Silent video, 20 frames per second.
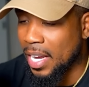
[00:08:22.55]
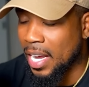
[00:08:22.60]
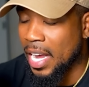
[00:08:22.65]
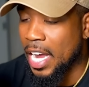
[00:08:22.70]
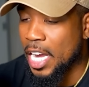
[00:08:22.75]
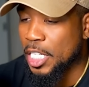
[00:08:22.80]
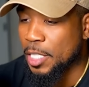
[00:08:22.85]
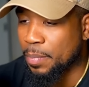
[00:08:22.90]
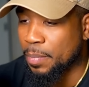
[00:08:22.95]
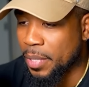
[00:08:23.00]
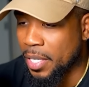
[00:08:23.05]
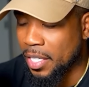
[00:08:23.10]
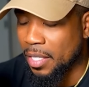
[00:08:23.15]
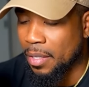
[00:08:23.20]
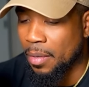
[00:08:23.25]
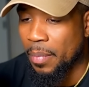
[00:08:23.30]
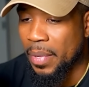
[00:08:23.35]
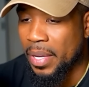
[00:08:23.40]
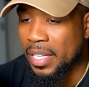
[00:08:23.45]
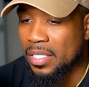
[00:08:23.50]

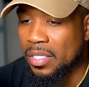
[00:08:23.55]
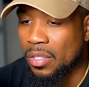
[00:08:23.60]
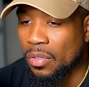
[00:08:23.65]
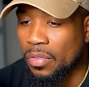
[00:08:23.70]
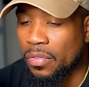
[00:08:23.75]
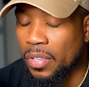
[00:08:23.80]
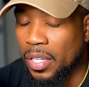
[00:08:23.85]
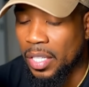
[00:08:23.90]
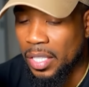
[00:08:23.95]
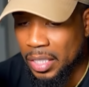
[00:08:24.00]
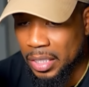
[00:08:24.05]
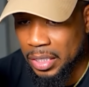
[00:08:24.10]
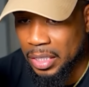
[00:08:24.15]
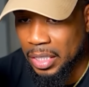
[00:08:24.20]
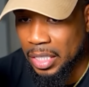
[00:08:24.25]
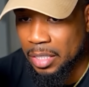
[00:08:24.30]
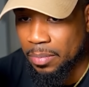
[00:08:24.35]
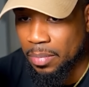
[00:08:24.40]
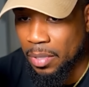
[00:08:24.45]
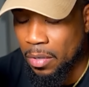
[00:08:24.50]
aspect makes no fucking
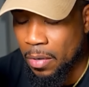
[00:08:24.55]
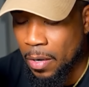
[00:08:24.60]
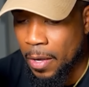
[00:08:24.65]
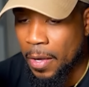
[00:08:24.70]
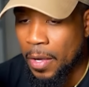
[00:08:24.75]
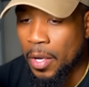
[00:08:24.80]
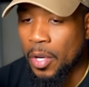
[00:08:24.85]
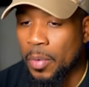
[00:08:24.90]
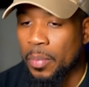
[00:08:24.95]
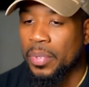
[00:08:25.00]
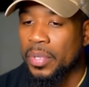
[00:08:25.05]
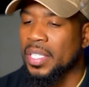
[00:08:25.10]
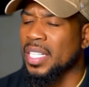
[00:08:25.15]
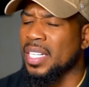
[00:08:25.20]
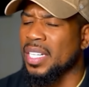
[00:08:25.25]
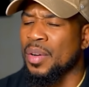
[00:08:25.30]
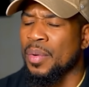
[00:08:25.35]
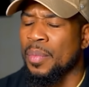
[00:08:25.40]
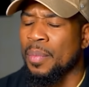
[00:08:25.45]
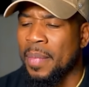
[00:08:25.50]
sense, bro. But
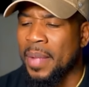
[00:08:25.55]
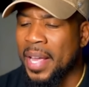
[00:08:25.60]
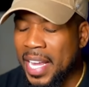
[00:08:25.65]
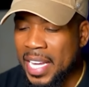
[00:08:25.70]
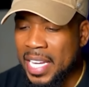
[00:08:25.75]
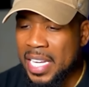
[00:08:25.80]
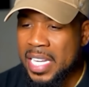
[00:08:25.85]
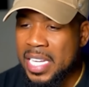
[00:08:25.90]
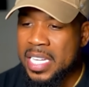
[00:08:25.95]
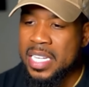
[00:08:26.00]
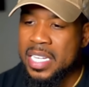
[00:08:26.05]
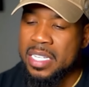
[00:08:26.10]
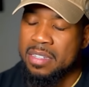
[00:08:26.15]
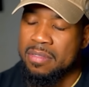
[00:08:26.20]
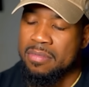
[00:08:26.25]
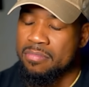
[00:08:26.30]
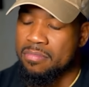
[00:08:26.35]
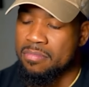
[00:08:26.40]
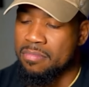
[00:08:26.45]
yeah, the main